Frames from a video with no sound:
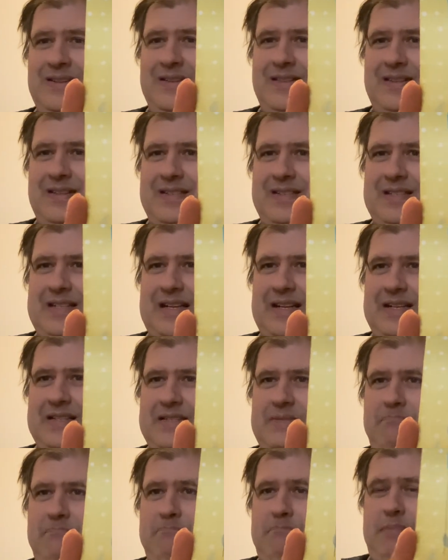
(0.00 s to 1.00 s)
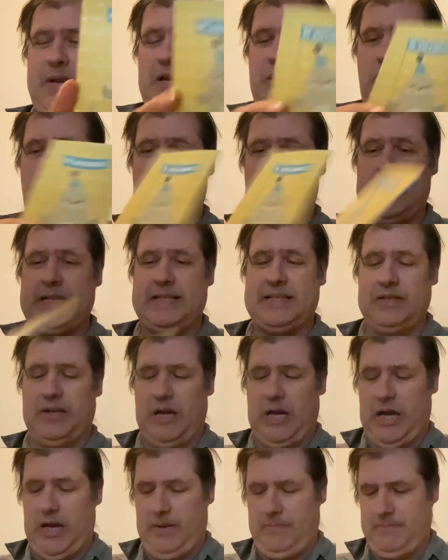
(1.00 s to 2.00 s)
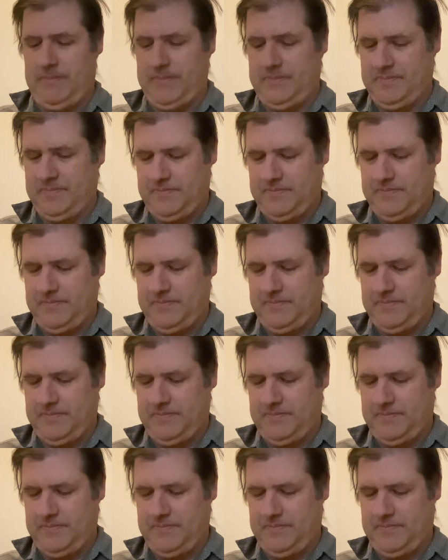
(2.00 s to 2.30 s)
that says, "Be awesome!"